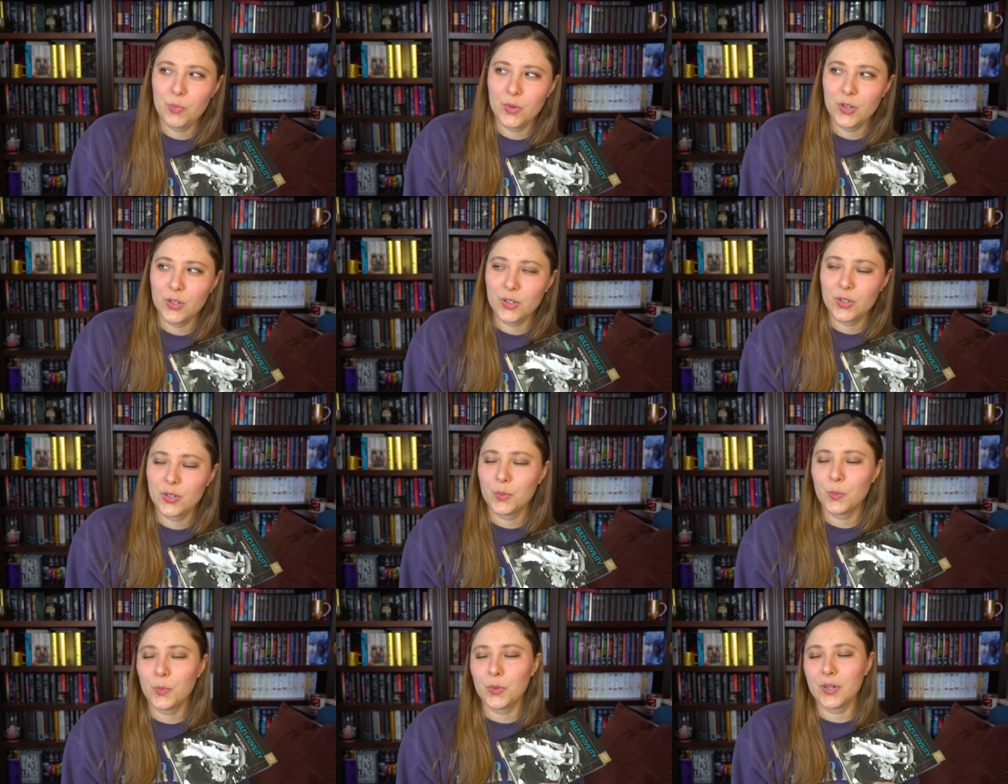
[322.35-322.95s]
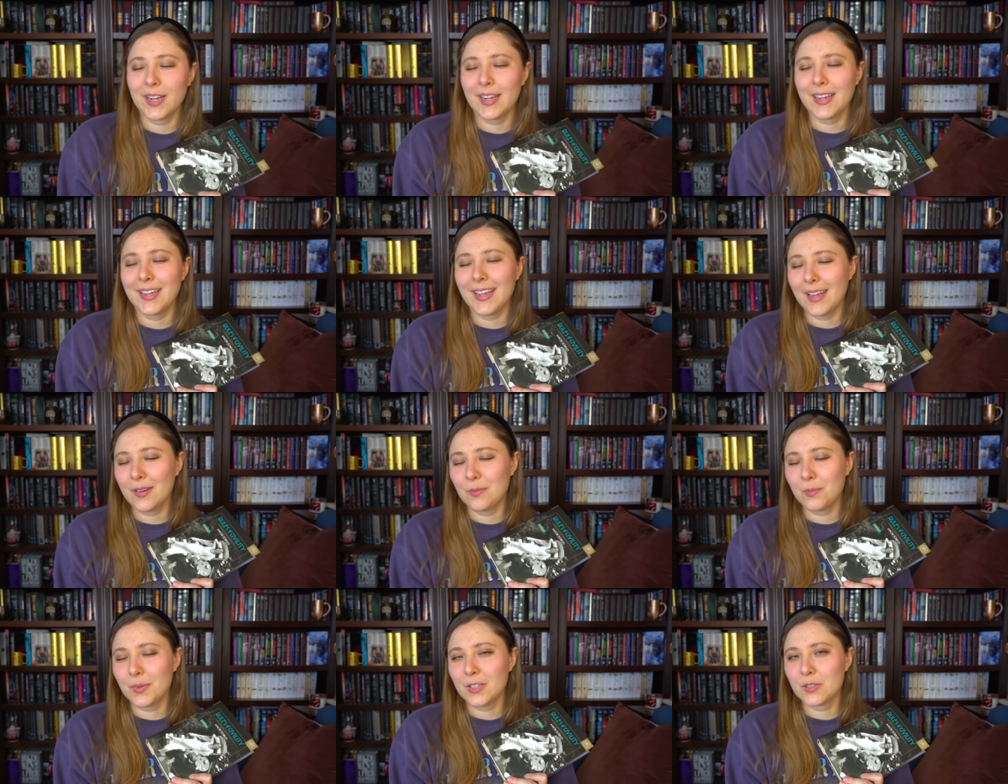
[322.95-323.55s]
book would
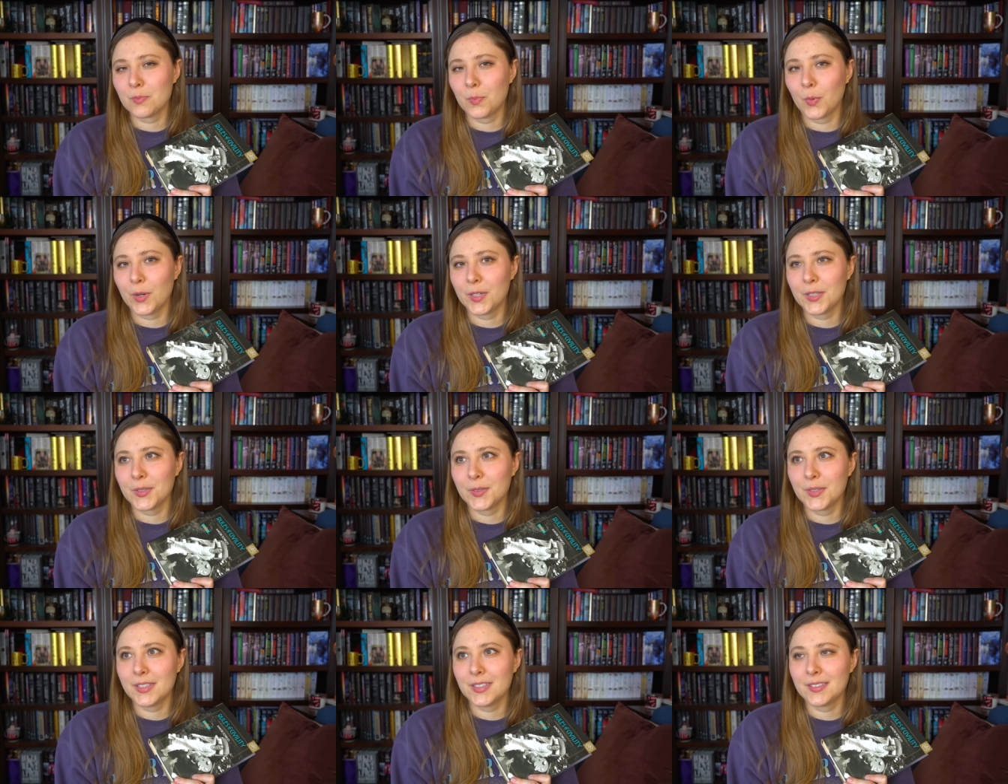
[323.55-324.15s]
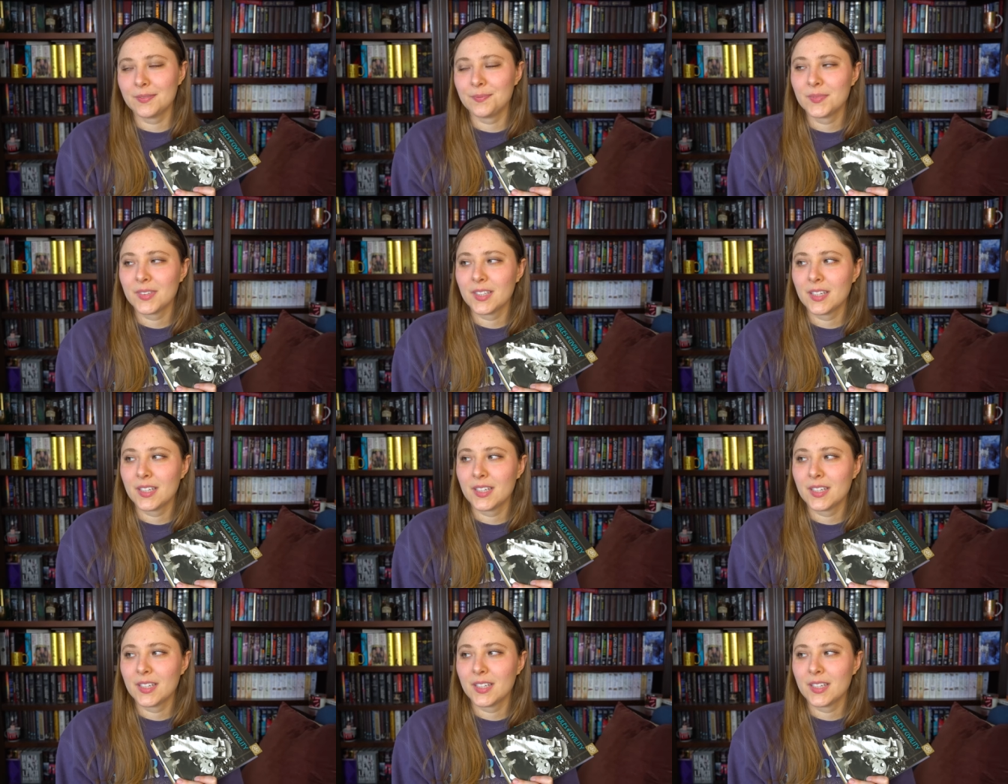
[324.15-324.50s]
again be spoilery